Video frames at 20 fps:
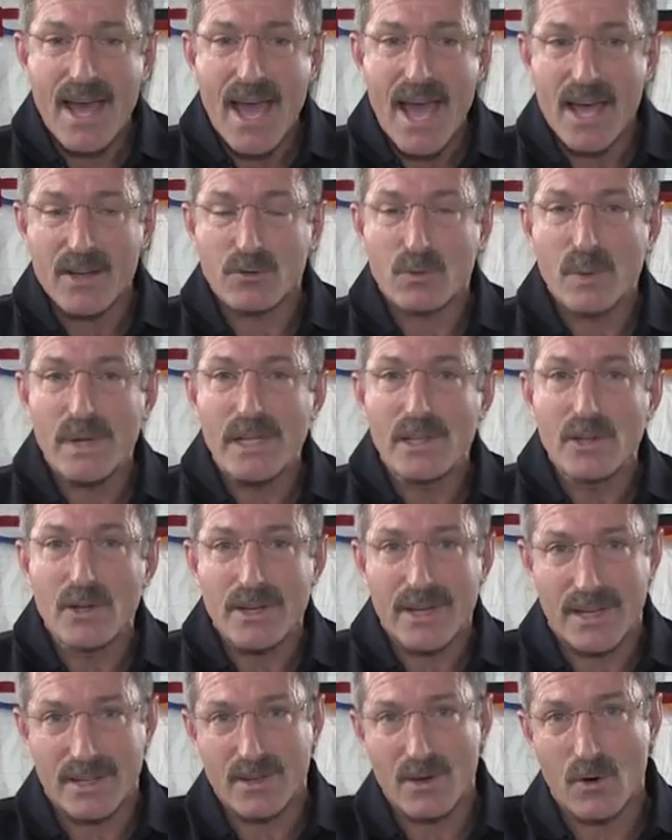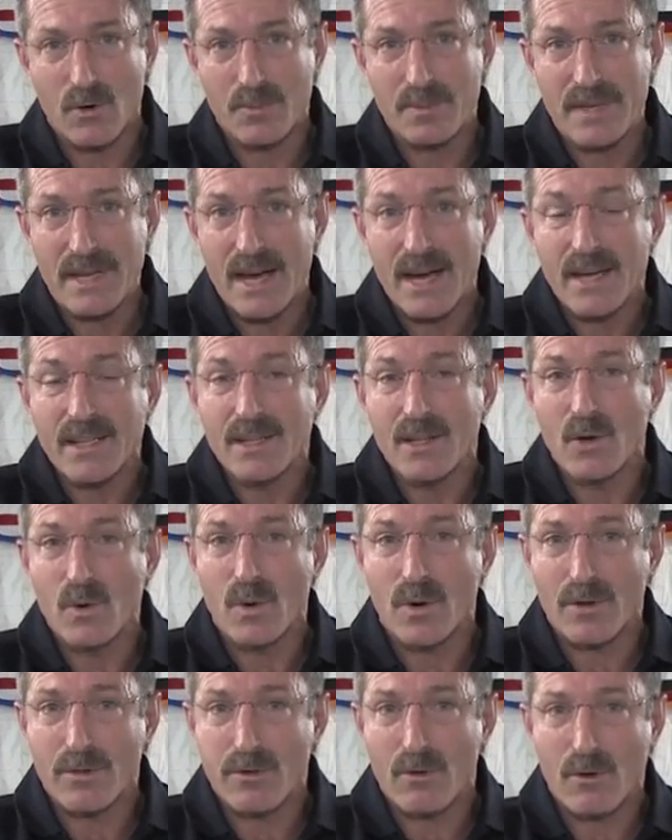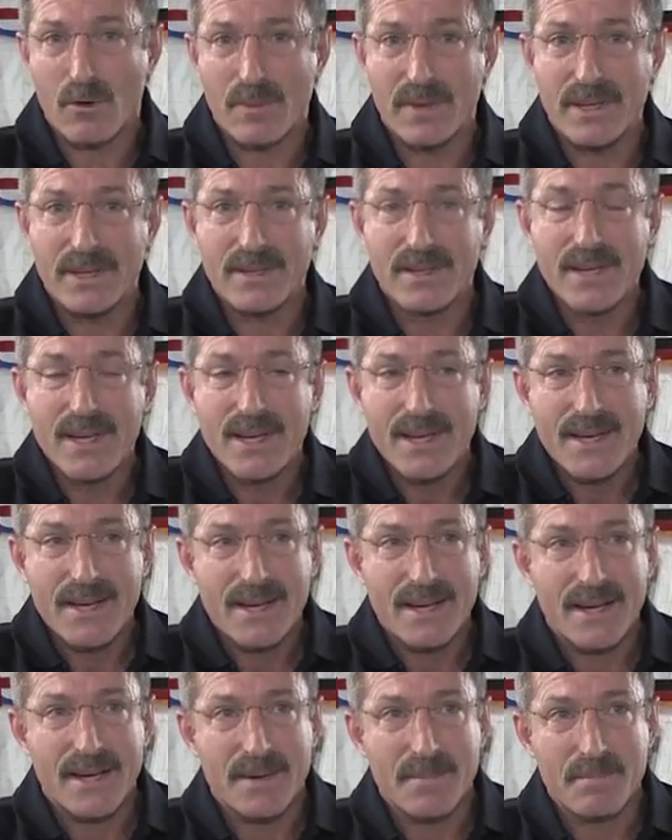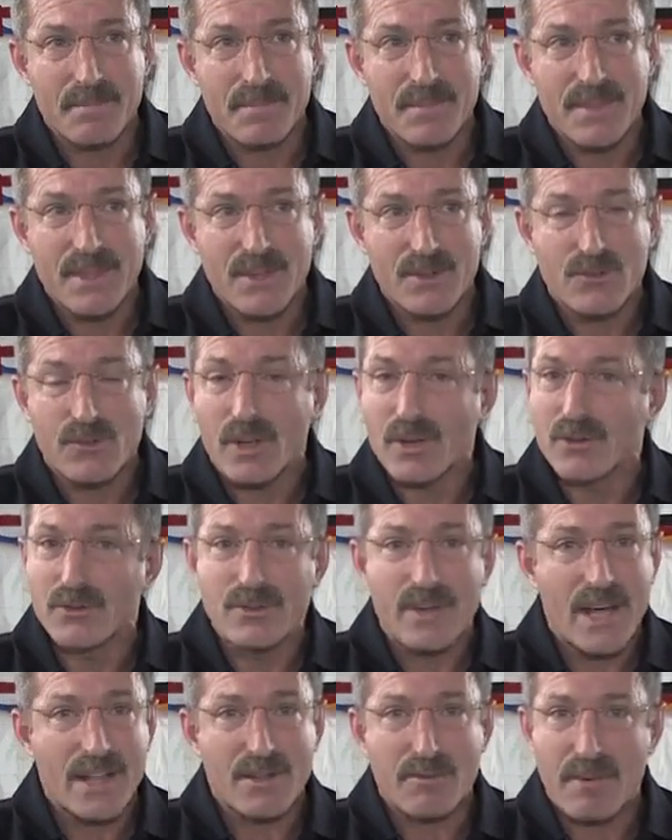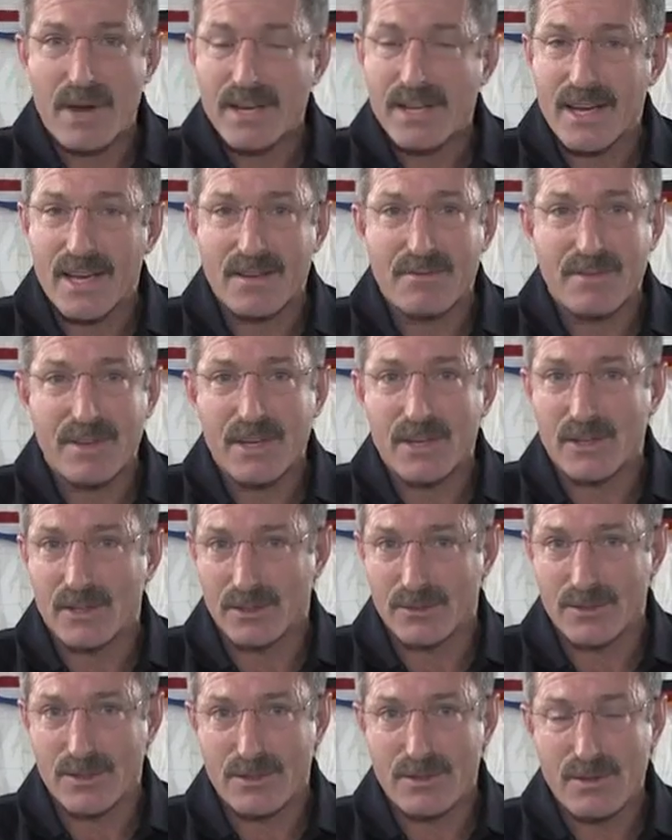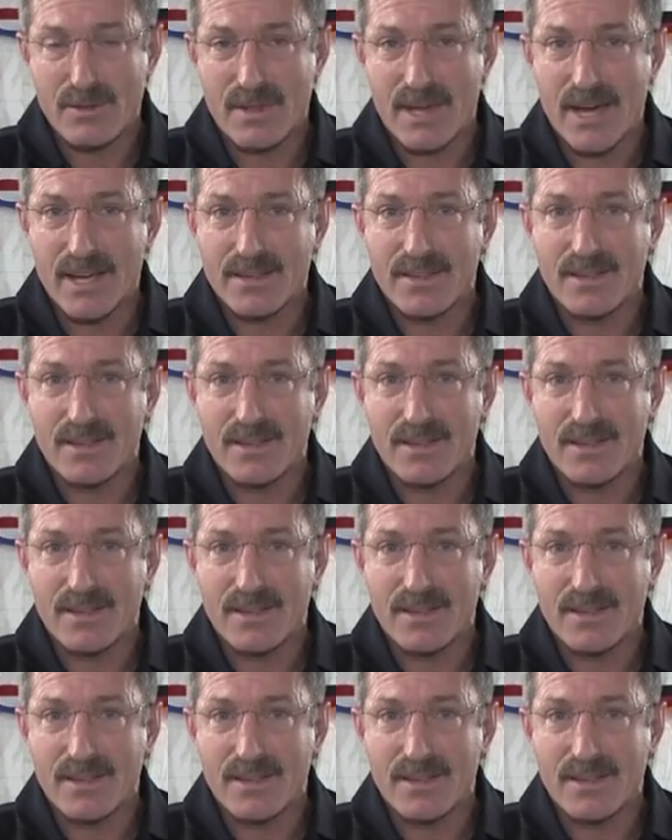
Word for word: As we look at going beyond low Earth orbit, Um, the shuttle's not the right kind of vehicle to do that.